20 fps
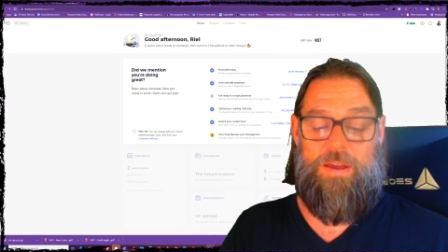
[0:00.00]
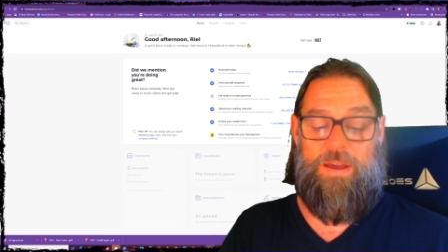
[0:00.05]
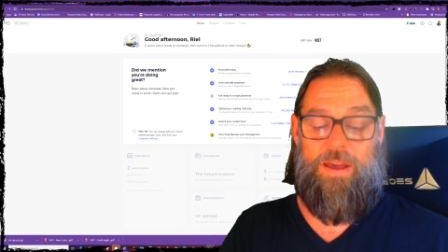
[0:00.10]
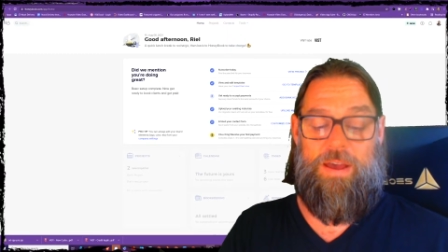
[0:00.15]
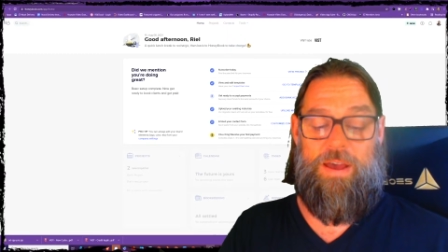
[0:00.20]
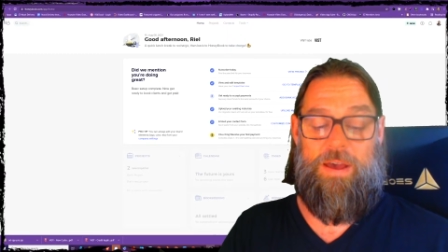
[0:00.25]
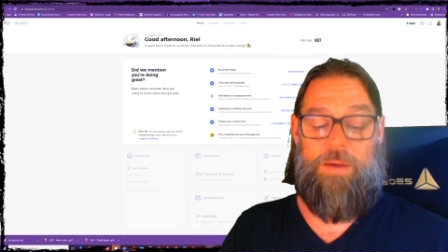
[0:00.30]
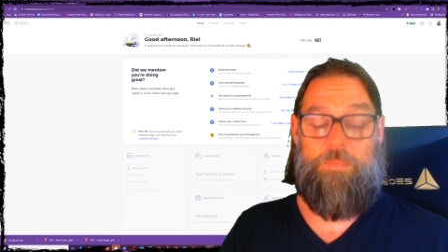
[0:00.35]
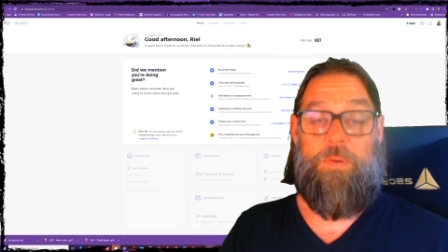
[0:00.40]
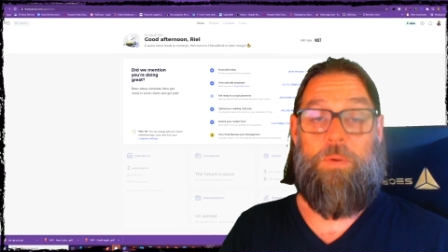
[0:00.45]

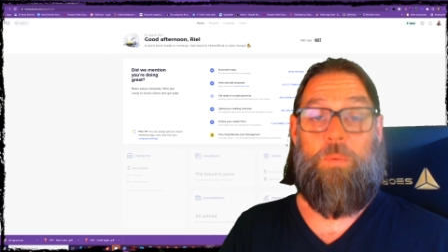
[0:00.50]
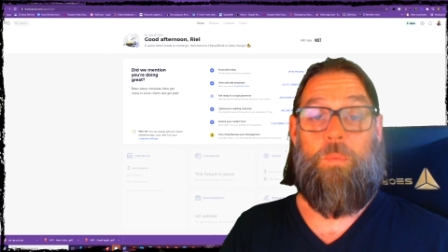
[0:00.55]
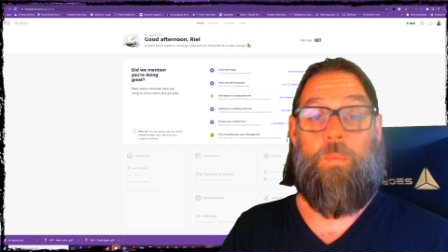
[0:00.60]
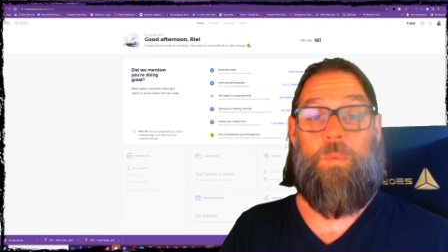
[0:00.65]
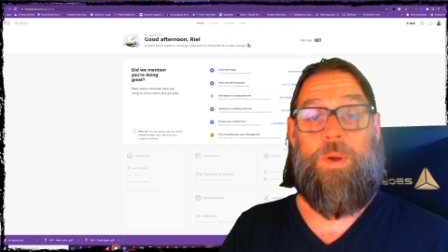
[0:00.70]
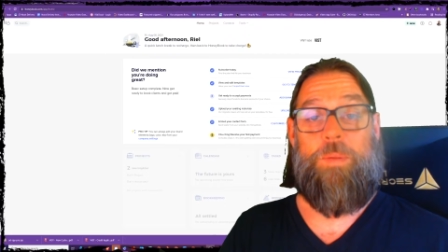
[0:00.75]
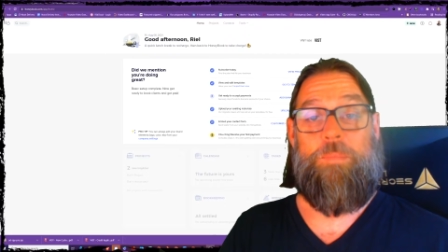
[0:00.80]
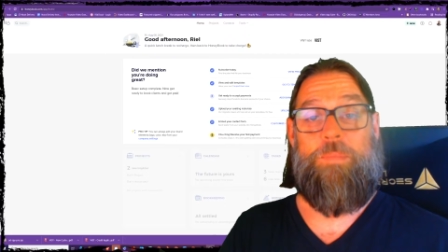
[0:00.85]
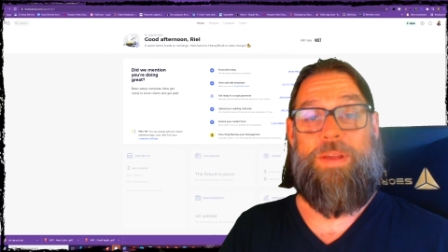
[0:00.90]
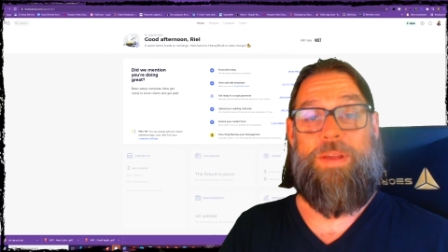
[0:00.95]
Uh, but
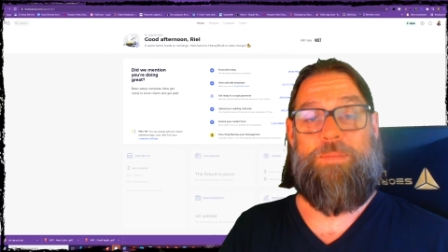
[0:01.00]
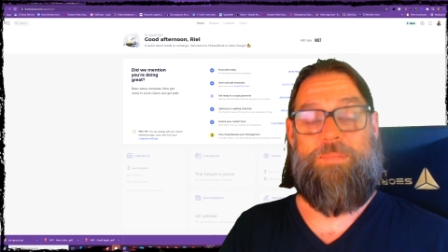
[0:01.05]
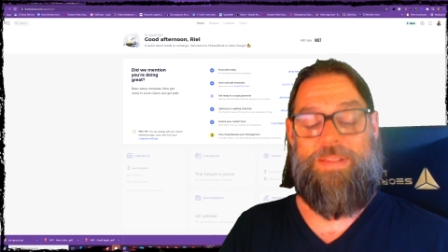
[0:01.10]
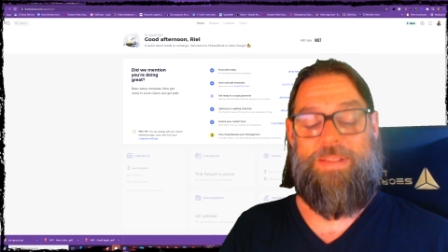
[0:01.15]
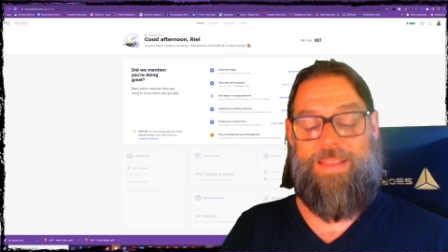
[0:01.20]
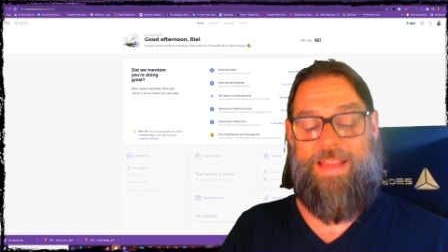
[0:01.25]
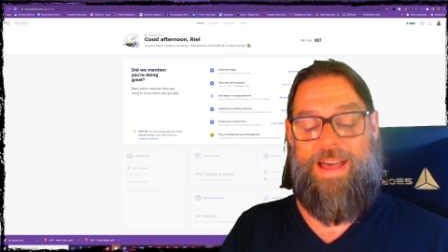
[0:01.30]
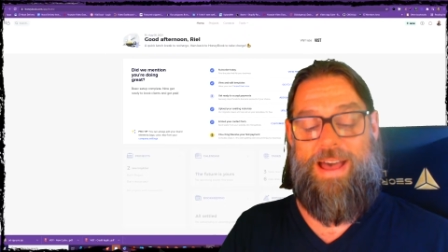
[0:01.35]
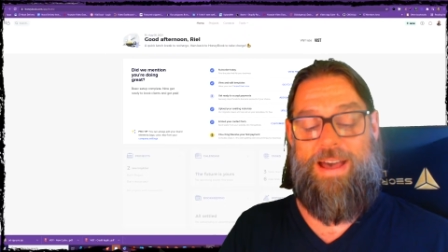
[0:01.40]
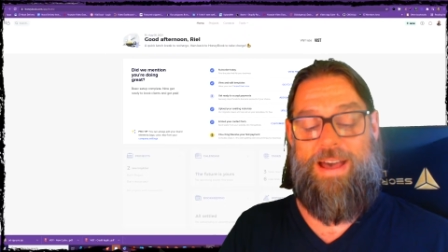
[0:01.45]
what made me
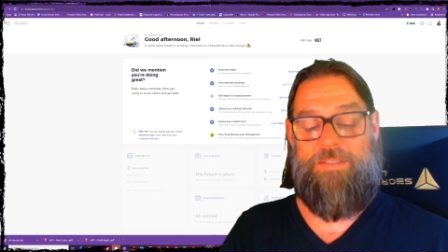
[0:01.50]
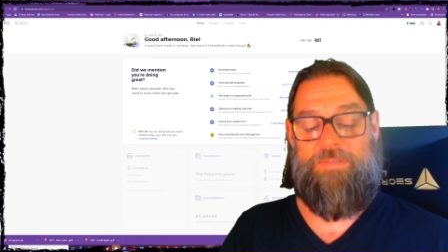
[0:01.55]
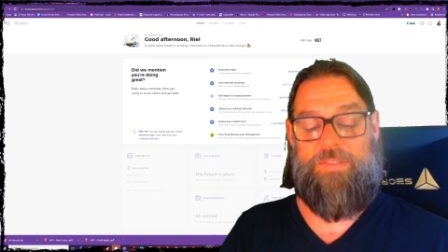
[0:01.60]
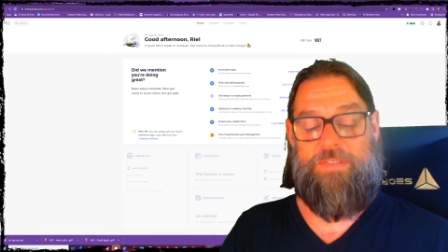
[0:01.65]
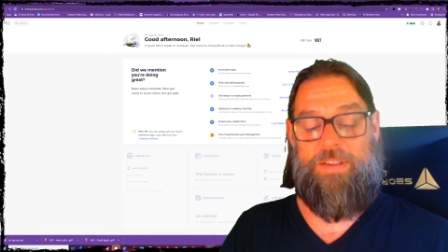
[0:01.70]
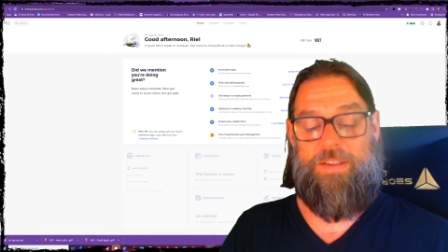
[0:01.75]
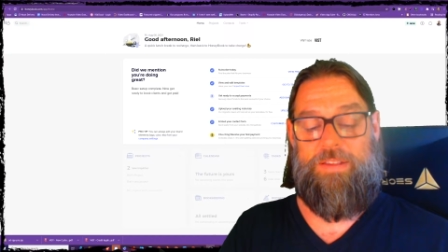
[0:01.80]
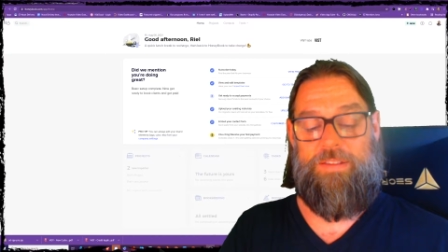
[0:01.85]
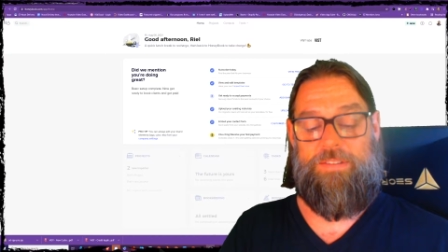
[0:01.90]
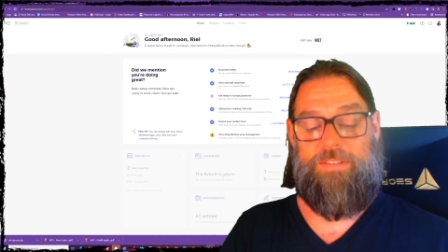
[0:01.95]
laugh
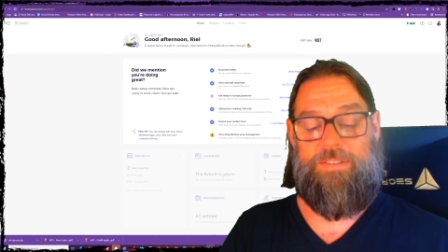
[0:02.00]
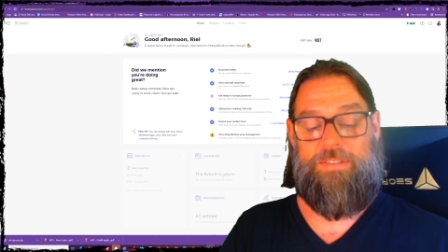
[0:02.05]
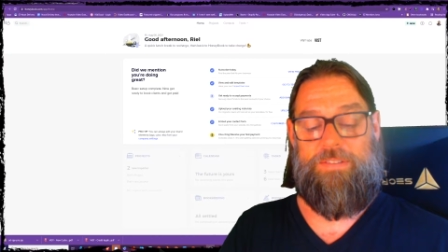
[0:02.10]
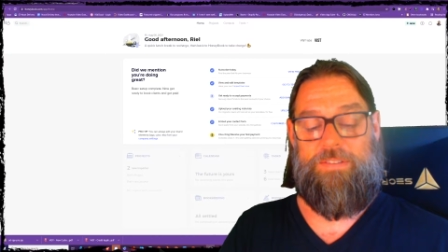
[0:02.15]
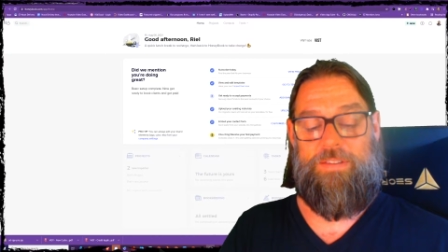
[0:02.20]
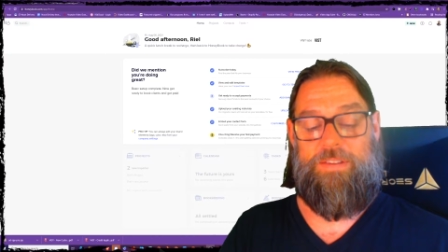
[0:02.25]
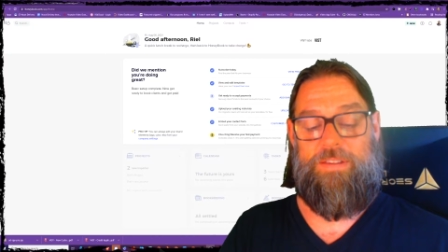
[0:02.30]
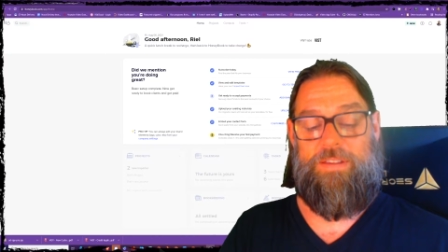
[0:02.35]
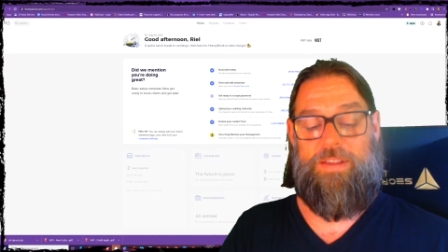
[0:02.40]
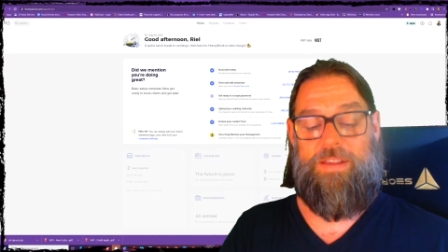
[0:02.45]
is
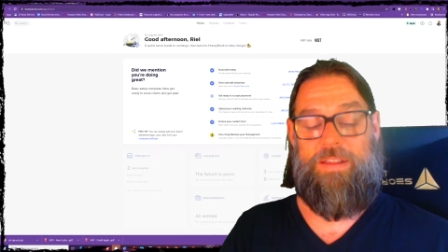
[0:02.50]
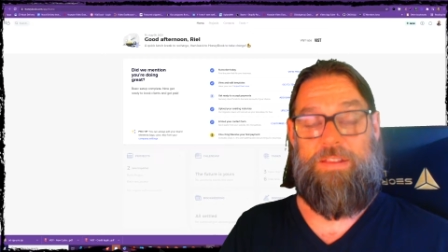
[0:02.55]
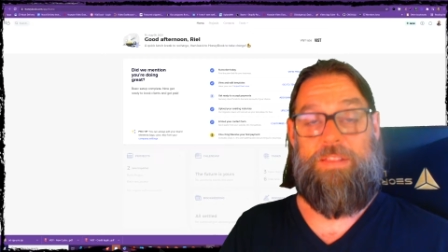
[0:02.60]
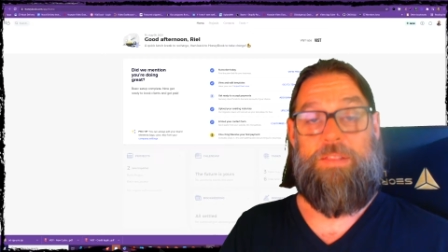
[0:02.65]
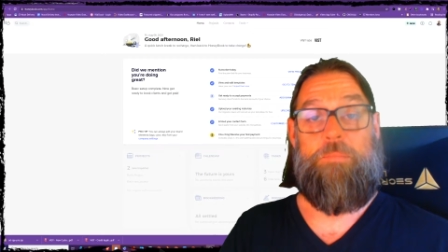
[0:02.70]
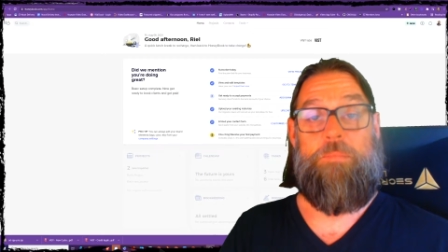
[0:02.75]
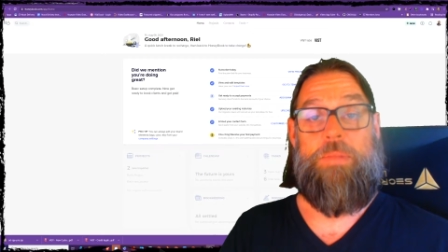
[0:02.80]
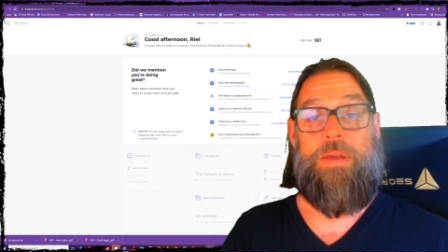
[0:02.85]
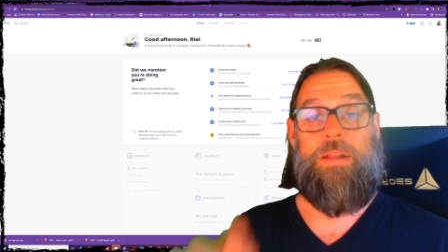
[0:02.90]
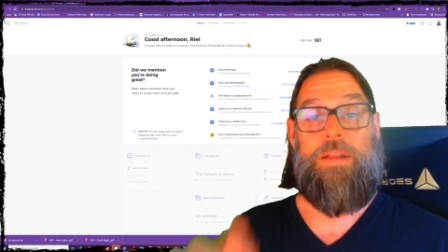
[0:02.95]
in the
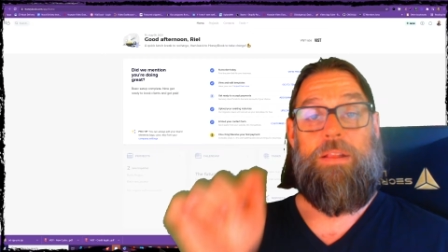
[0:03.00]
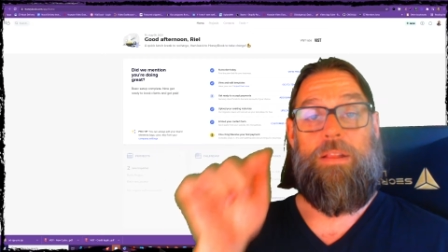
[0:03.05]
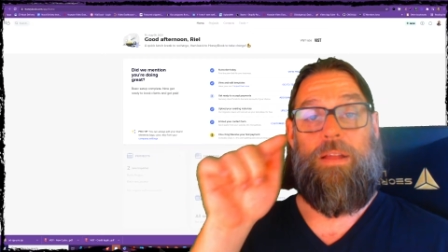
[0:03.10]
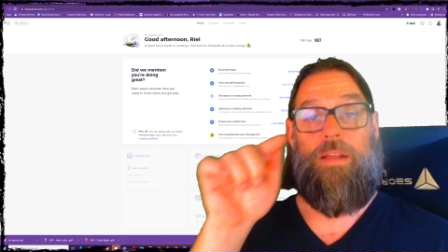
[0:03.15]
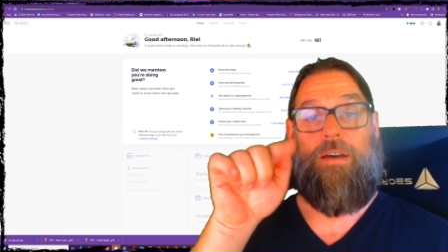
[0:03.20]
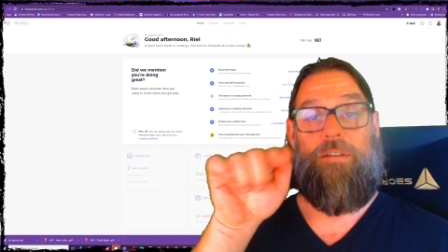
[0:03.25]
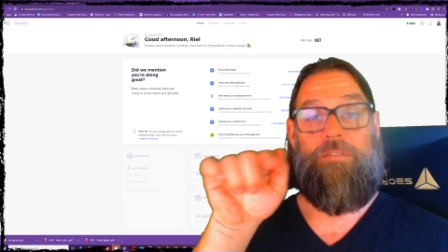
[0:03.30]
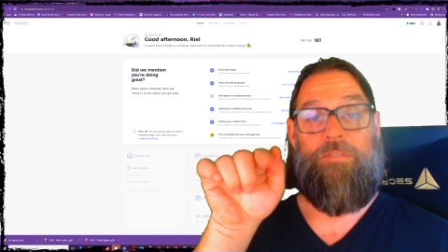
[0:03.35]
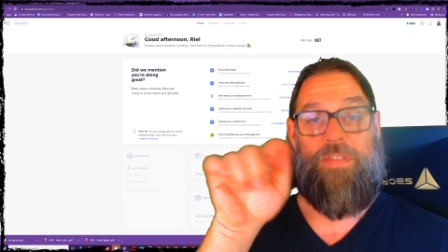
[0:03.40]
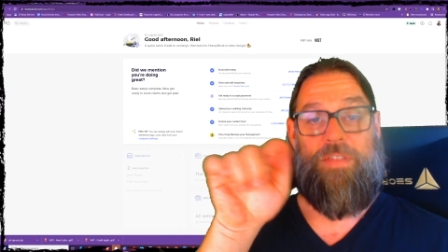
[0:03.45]
middle
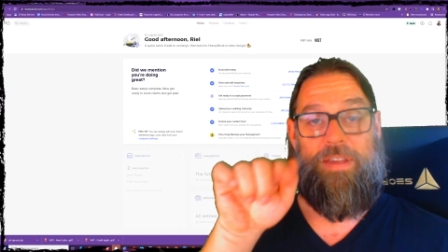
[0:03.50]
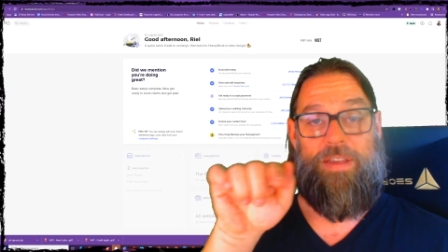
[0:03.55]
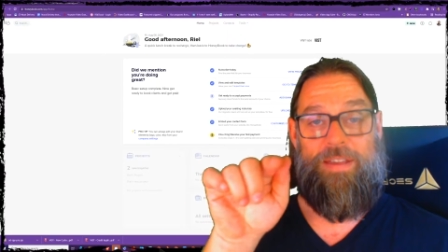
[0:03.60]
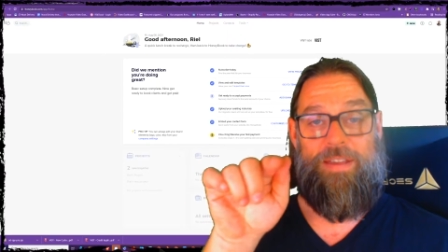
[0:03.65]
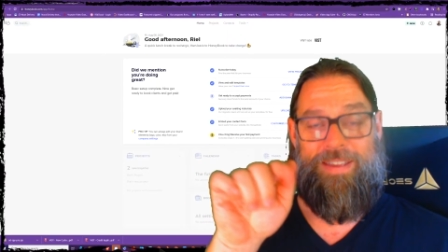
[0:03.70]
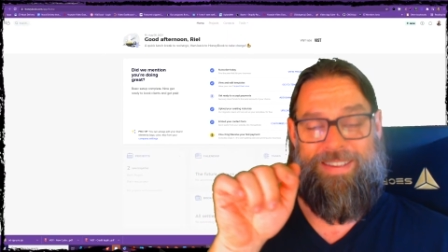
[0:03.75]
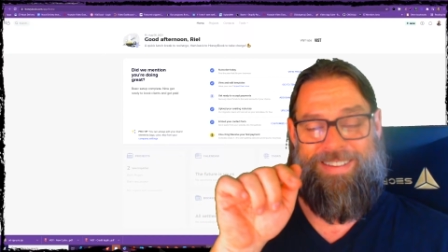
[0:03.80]
of the